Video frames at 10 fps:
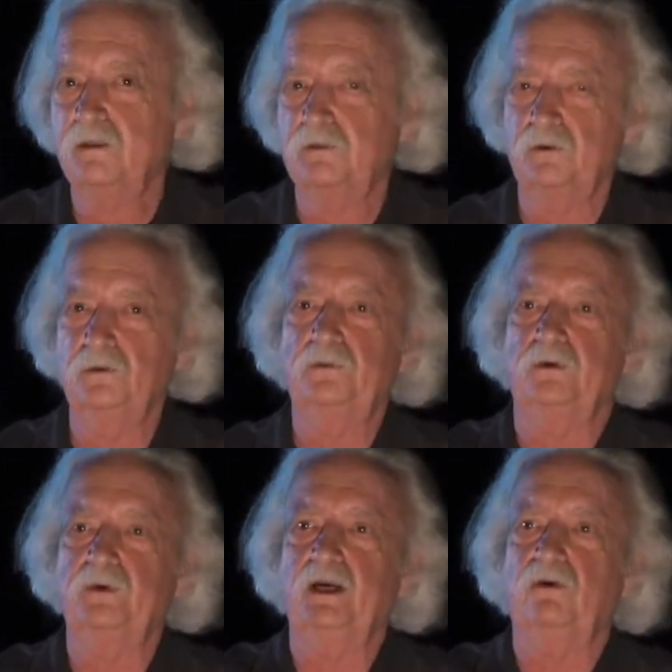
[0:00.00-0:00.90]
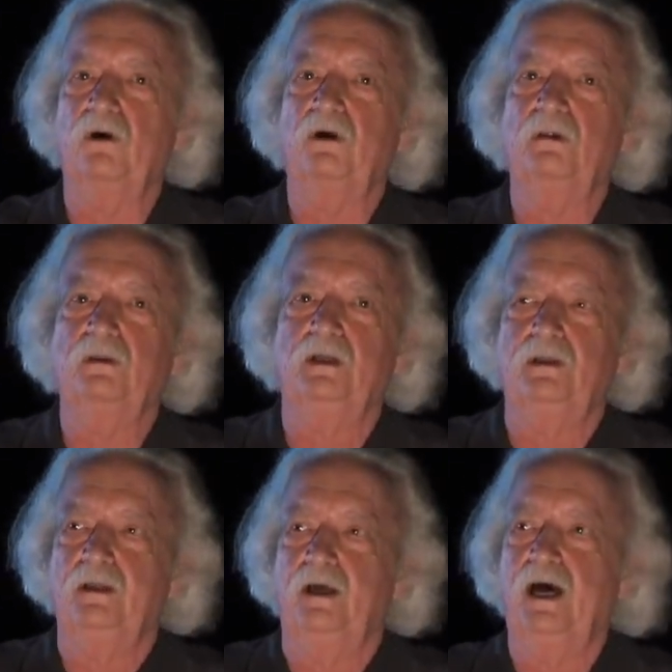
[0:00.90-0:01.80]
through the great hall,
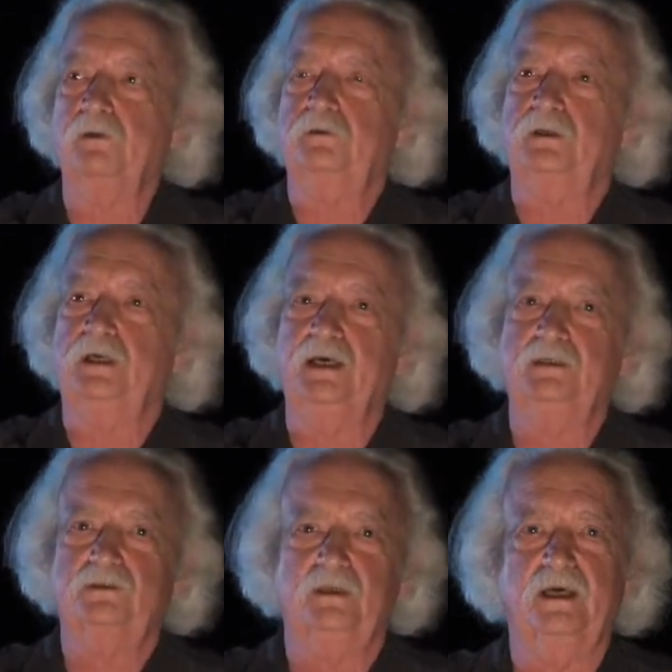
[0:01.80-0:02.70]
out the gates,